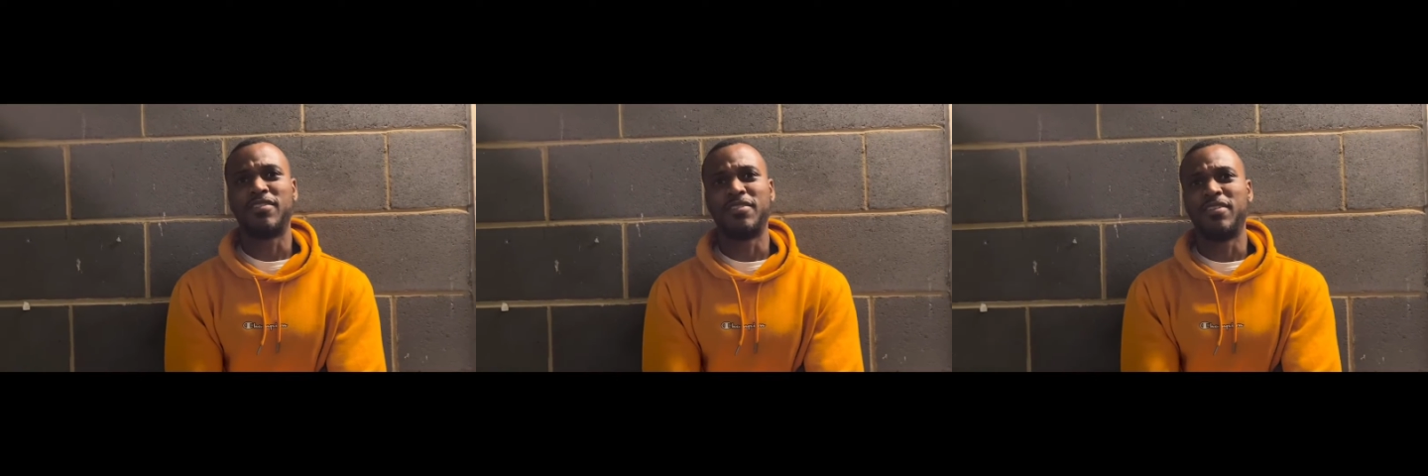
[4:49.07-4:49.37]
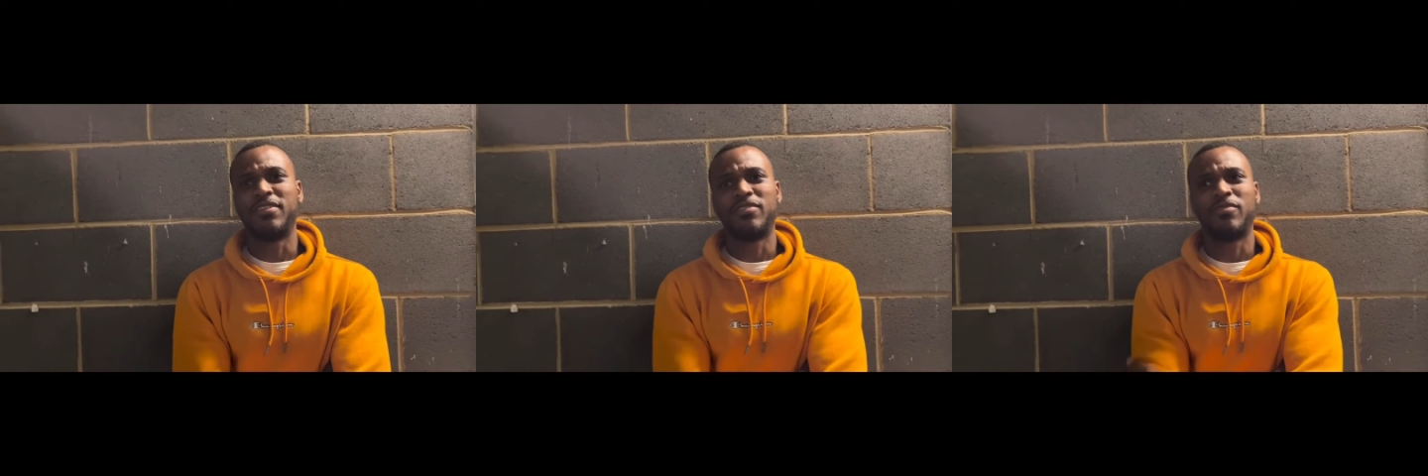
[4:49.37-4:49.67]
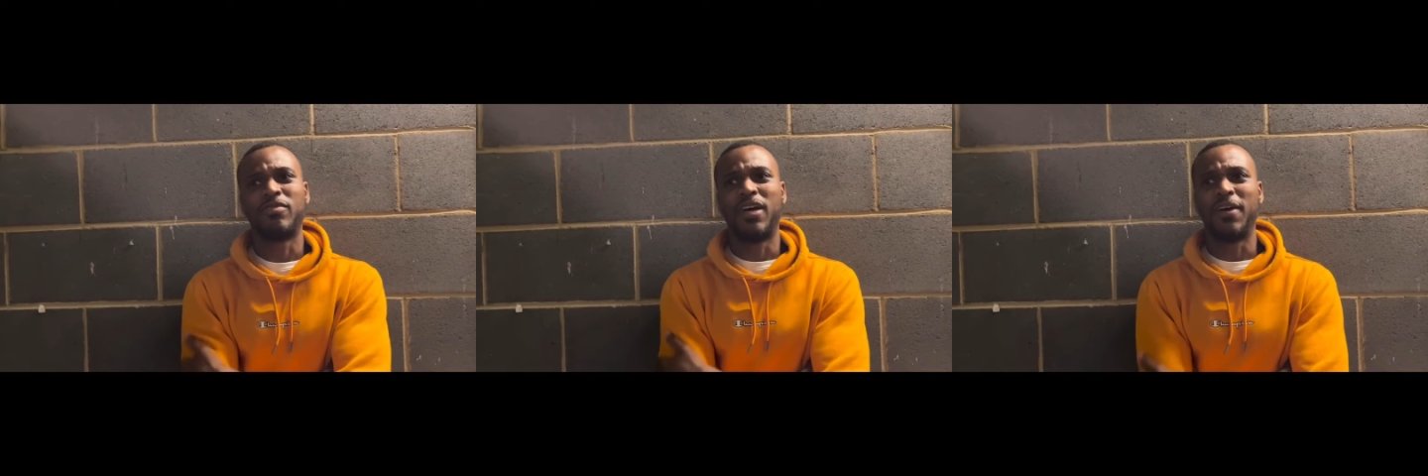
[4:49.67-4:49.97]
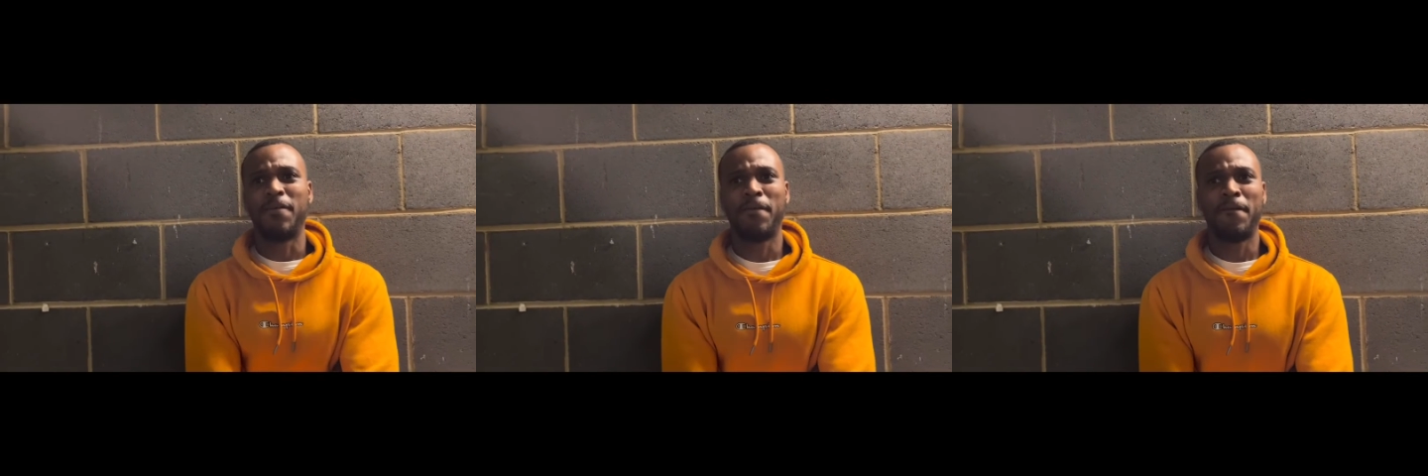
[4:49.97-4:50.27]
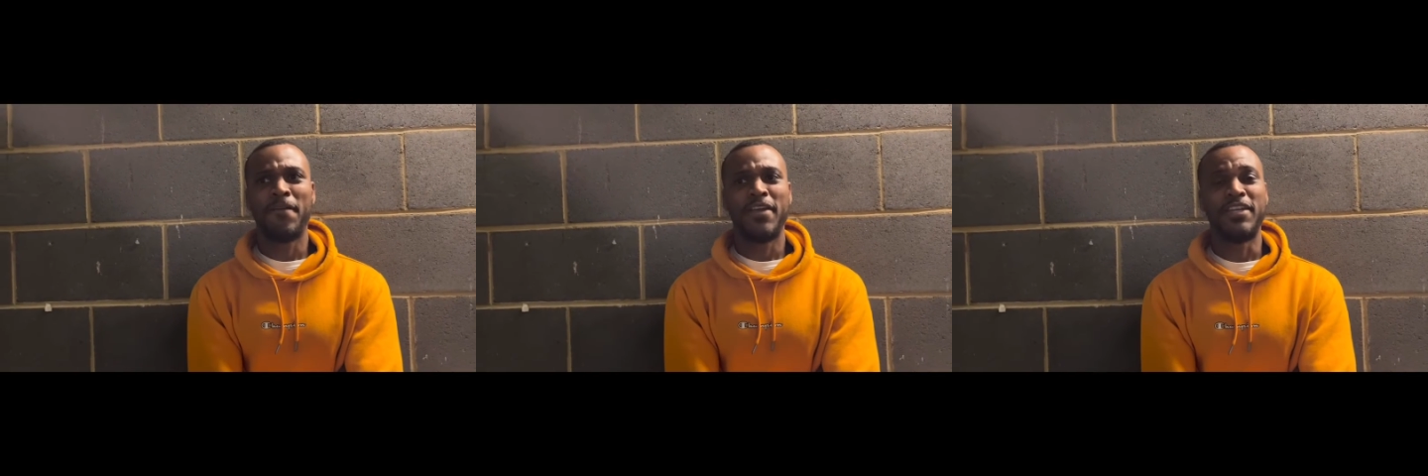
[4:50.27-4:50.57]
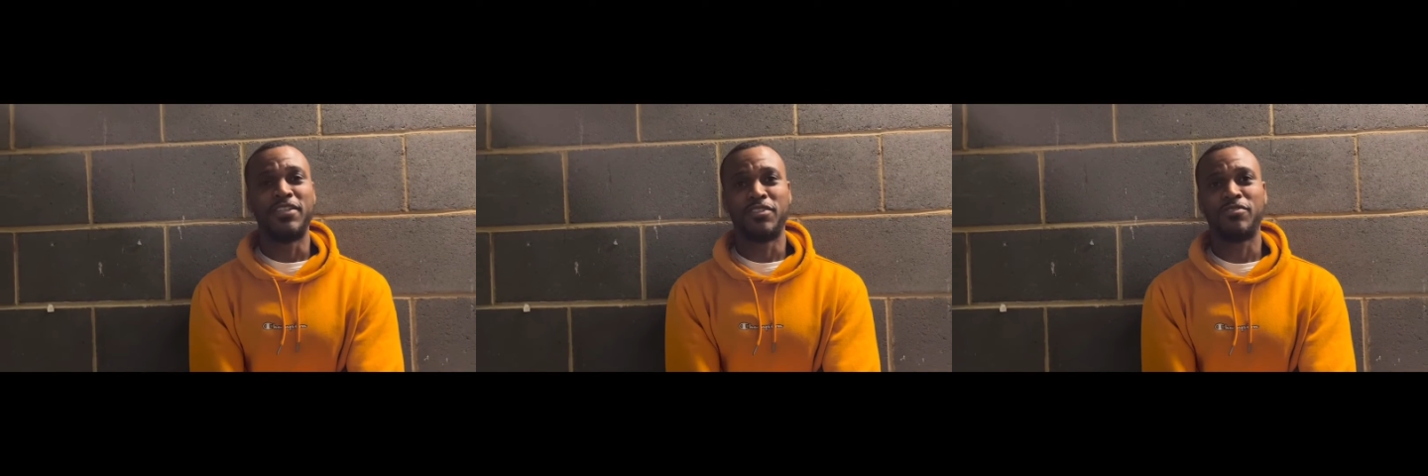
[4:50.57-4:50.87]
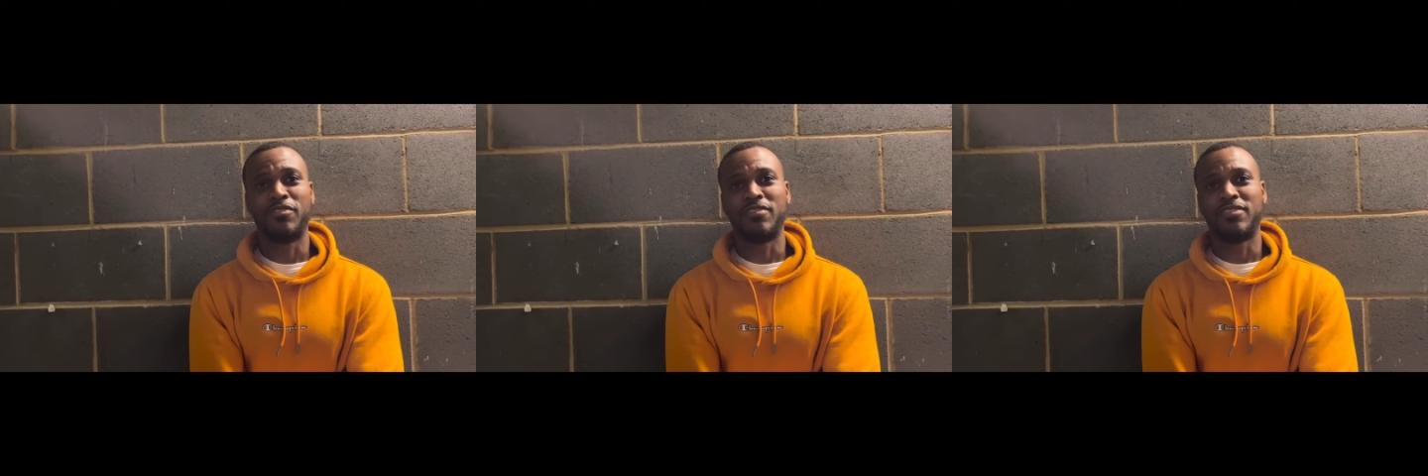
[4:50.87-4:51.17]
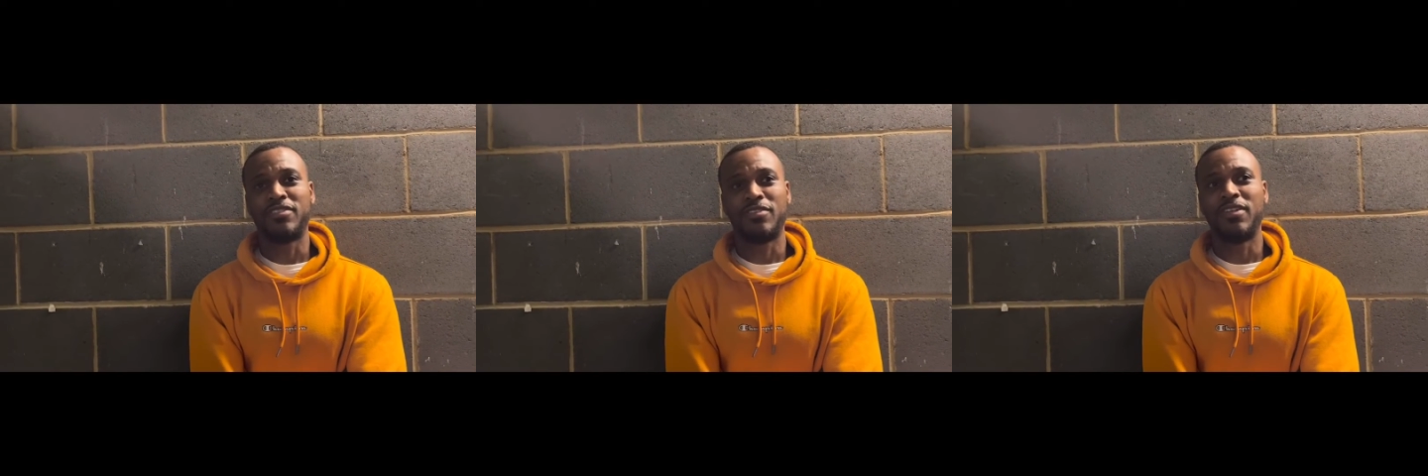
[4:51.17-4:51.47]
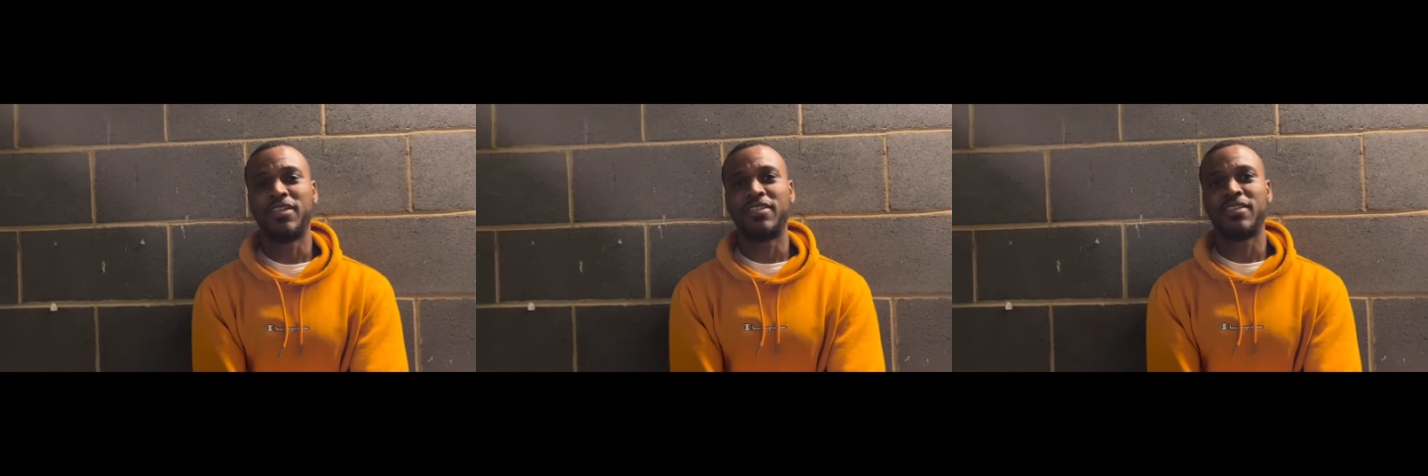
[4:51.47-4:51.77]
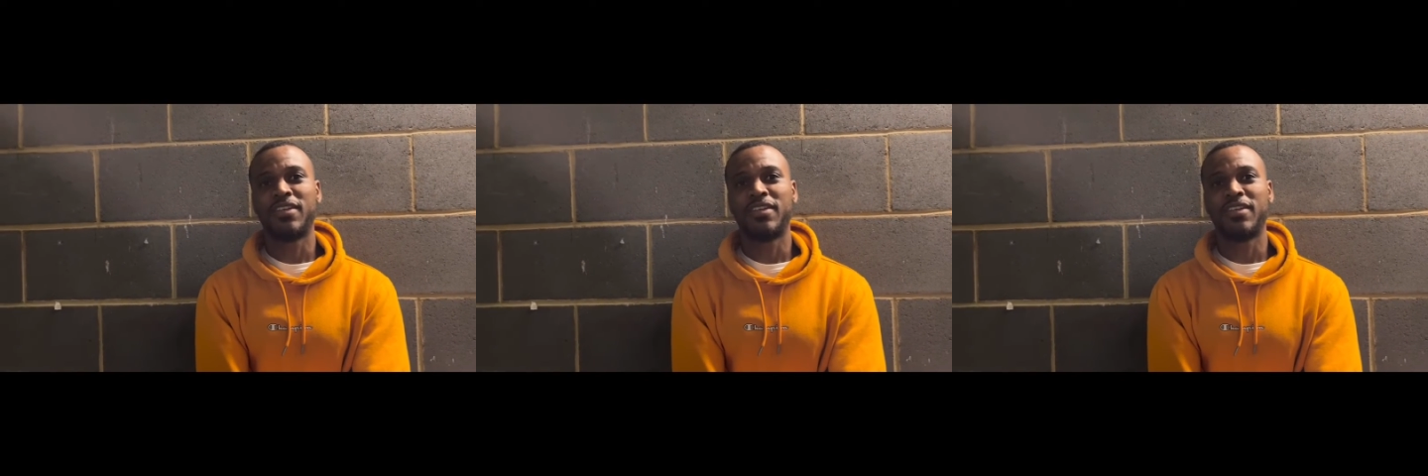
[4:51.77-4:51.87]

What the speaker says: you saw like he's strong, solid.